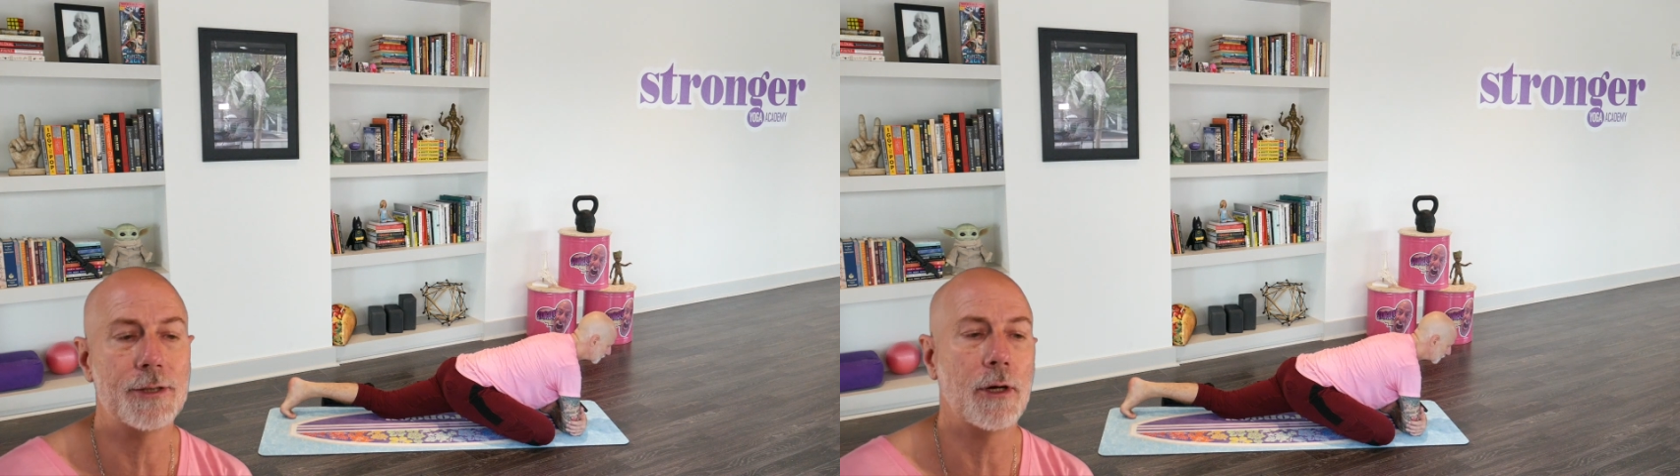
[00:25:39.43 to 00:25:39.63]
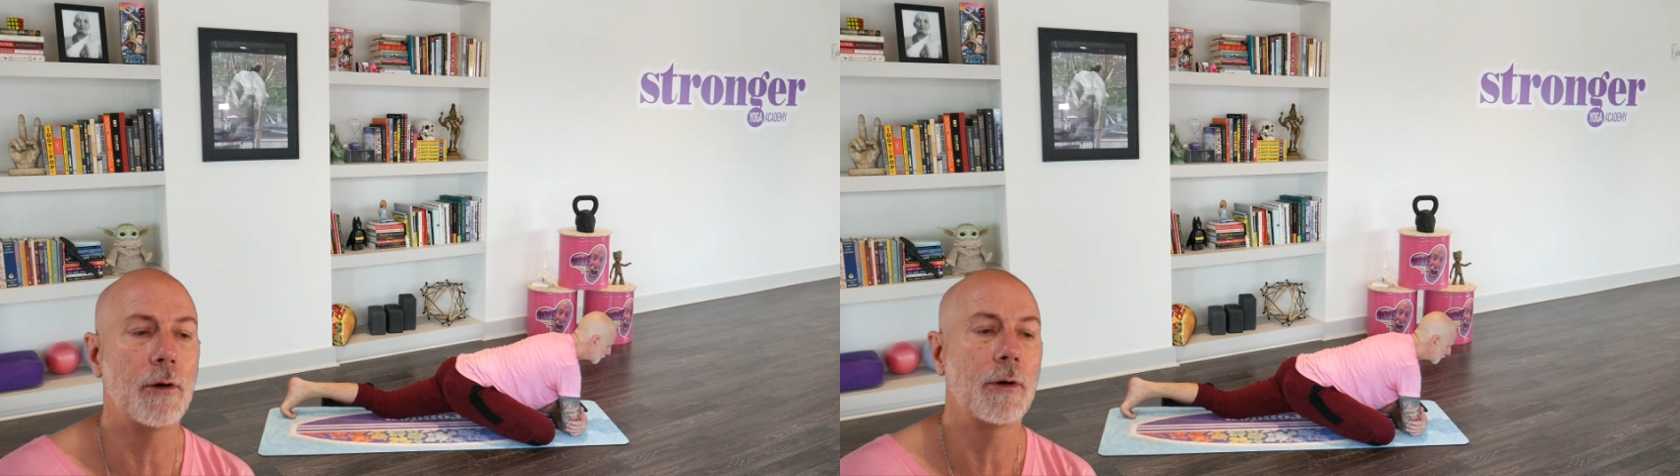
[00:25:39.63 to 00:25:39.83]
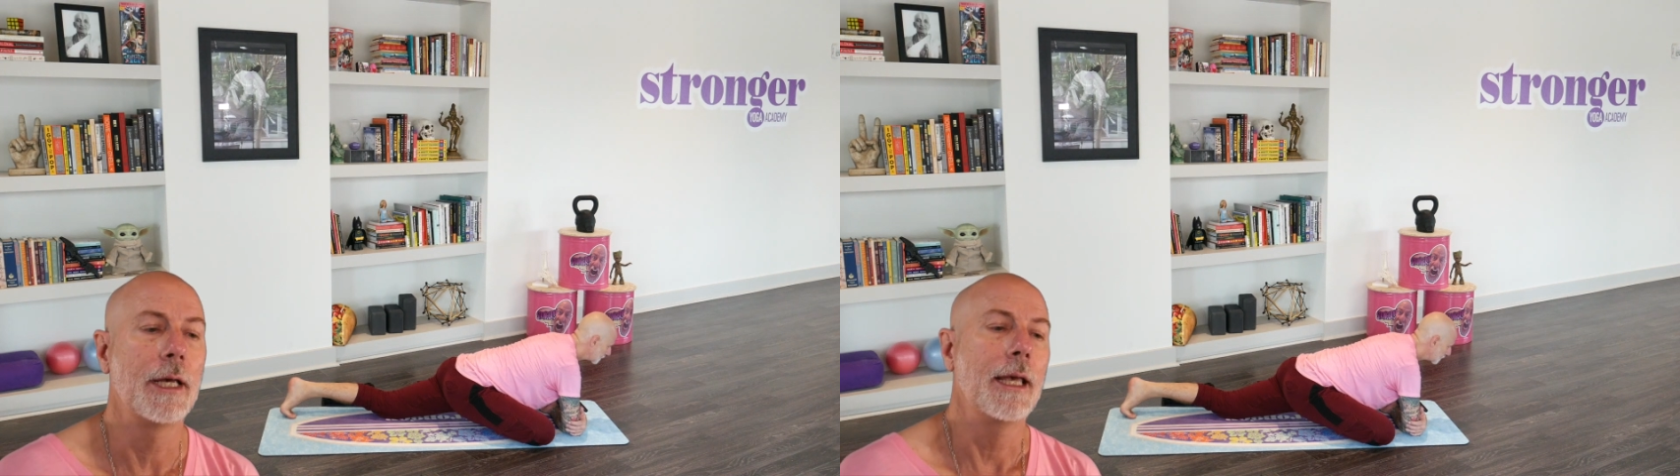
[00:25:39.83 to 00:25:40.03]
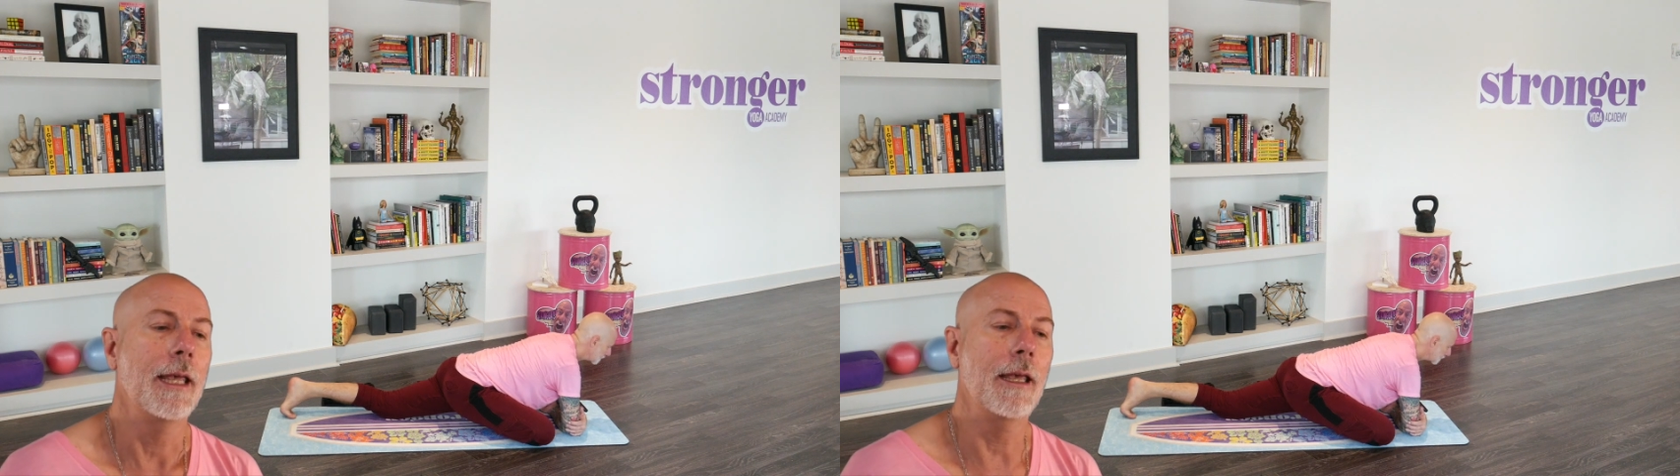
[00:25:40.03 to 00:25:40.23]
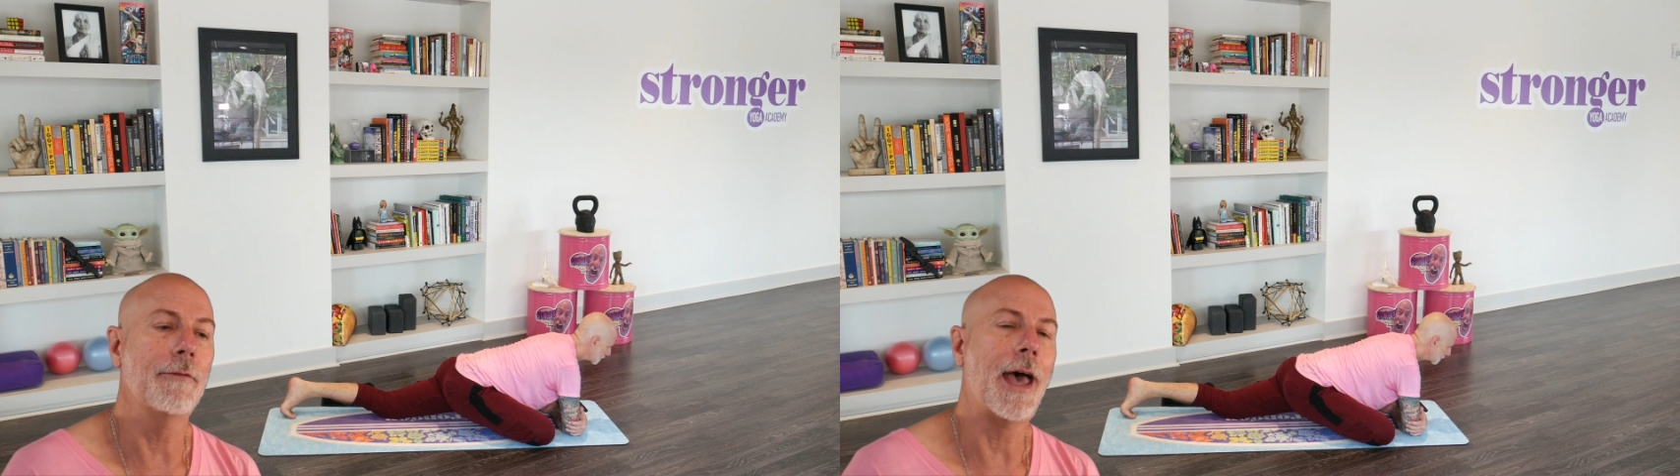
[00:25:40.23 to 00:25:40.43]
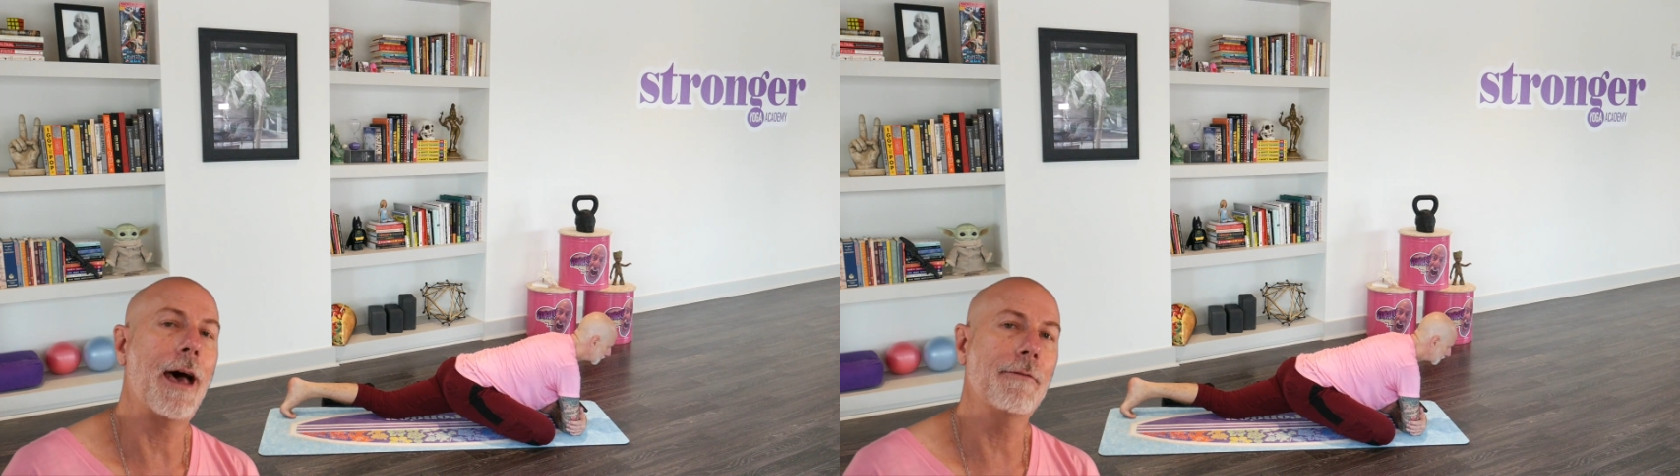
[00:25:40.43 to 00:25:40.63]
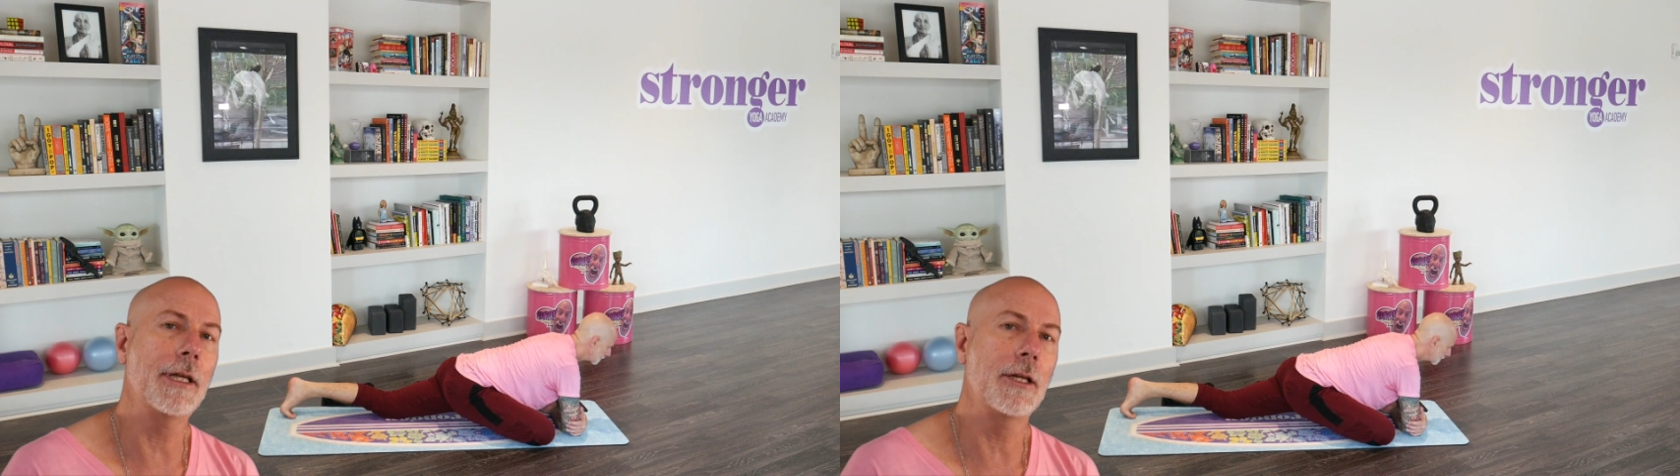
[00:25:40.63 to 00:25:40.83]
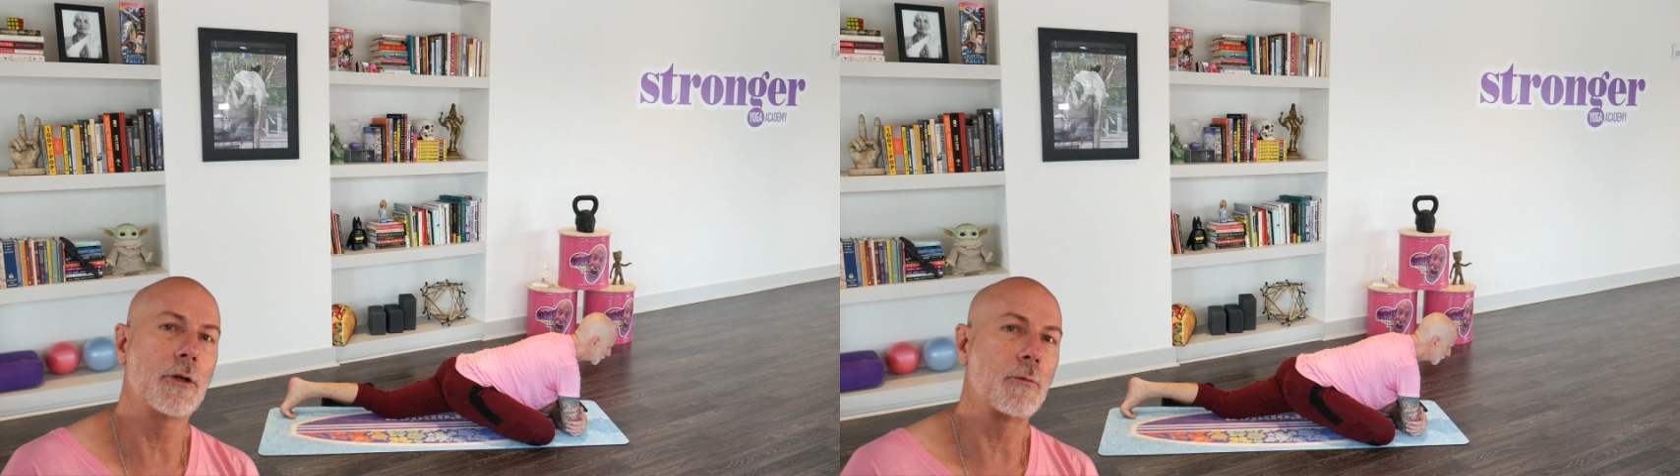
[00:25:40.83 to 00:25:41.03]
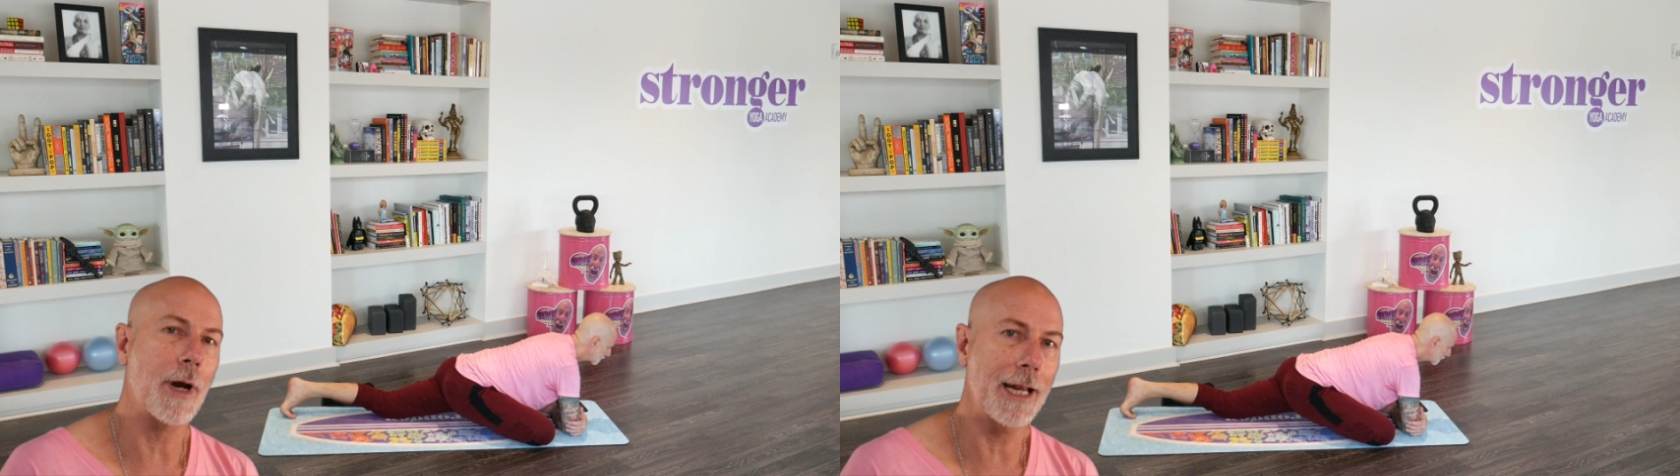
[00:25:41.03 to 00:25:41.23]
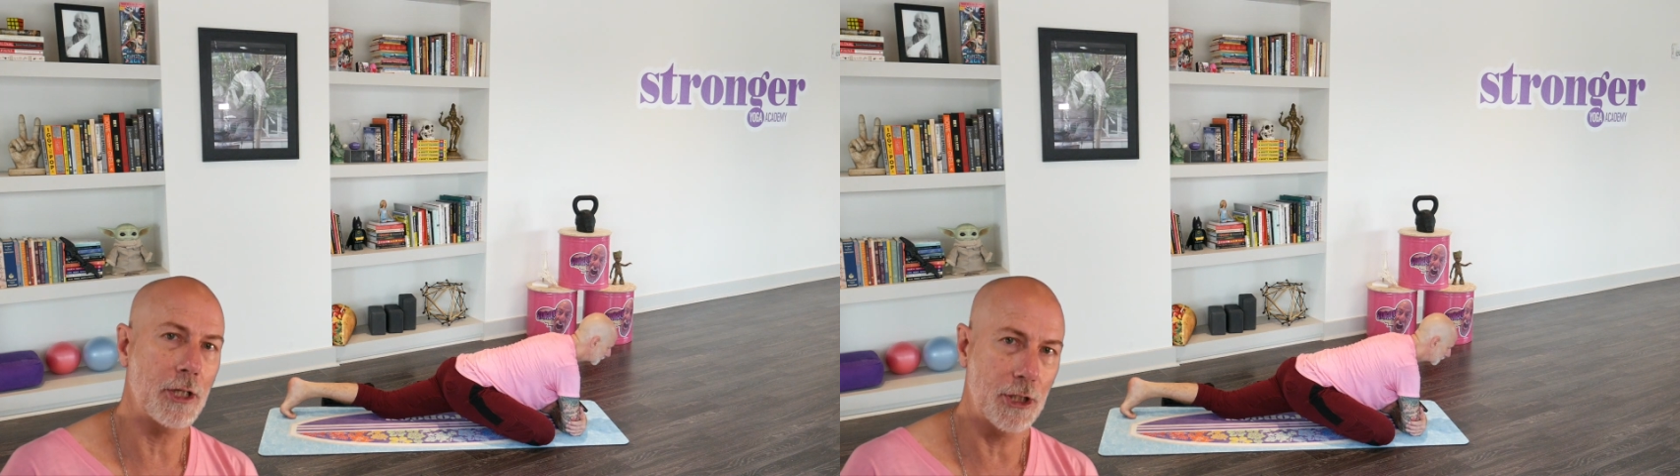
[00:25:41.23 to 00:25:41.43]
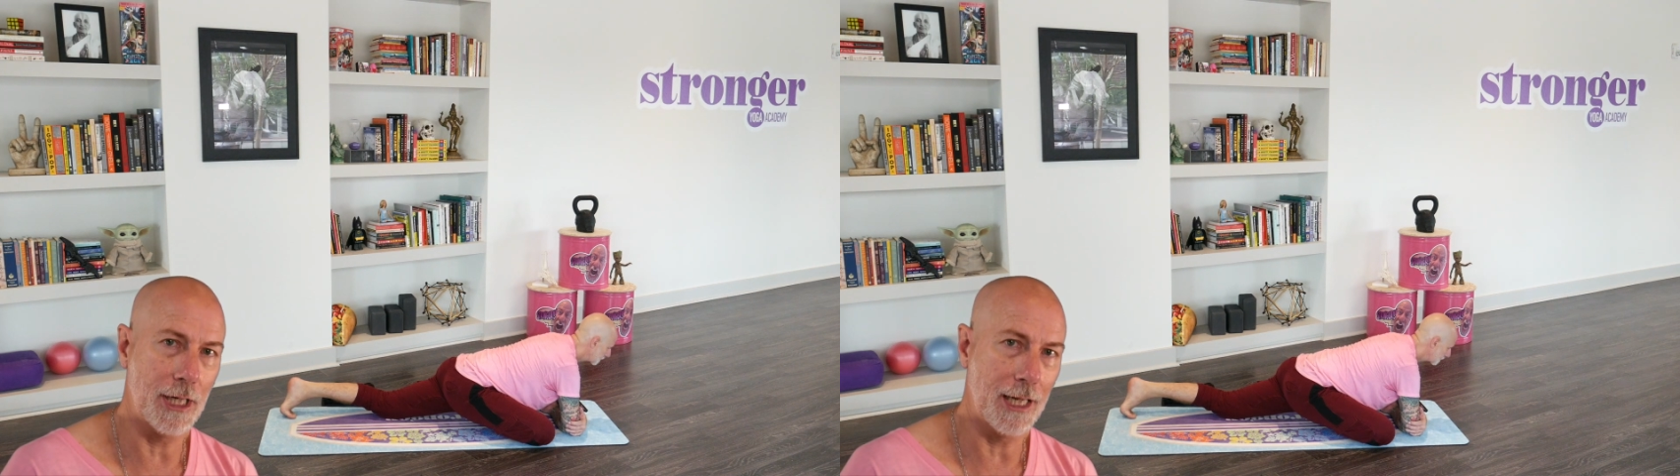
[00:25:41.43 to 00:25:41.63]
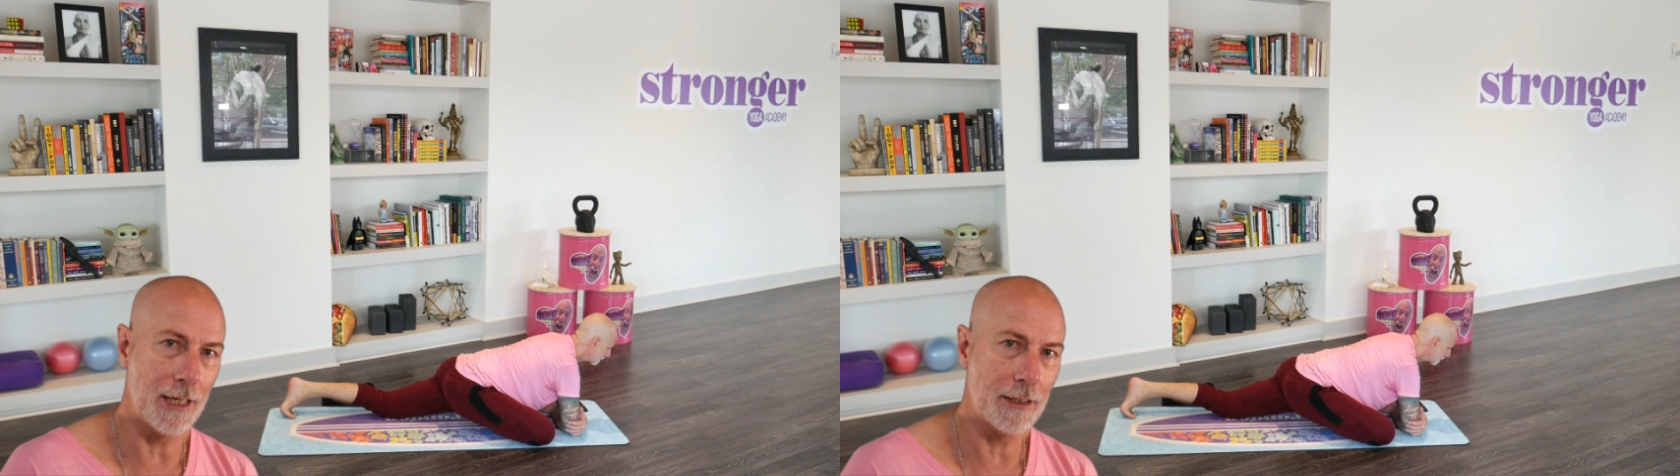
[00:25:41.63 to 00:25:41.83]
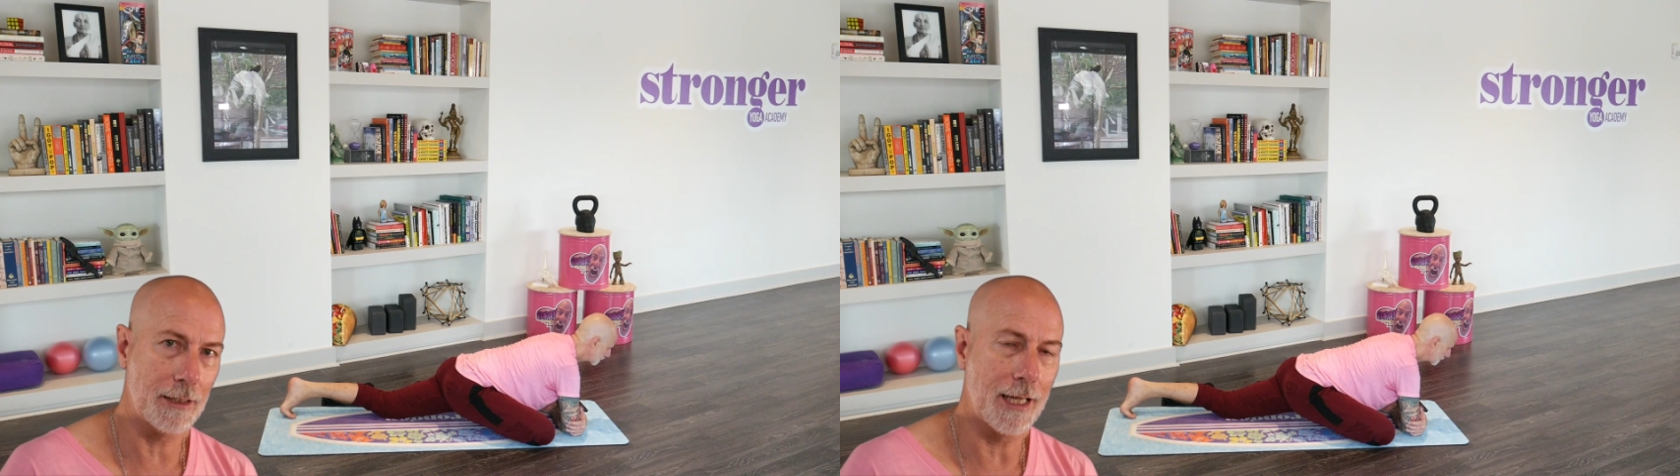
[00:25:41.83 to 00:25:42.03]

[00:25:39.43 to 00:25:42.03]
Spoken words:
So if having your right shin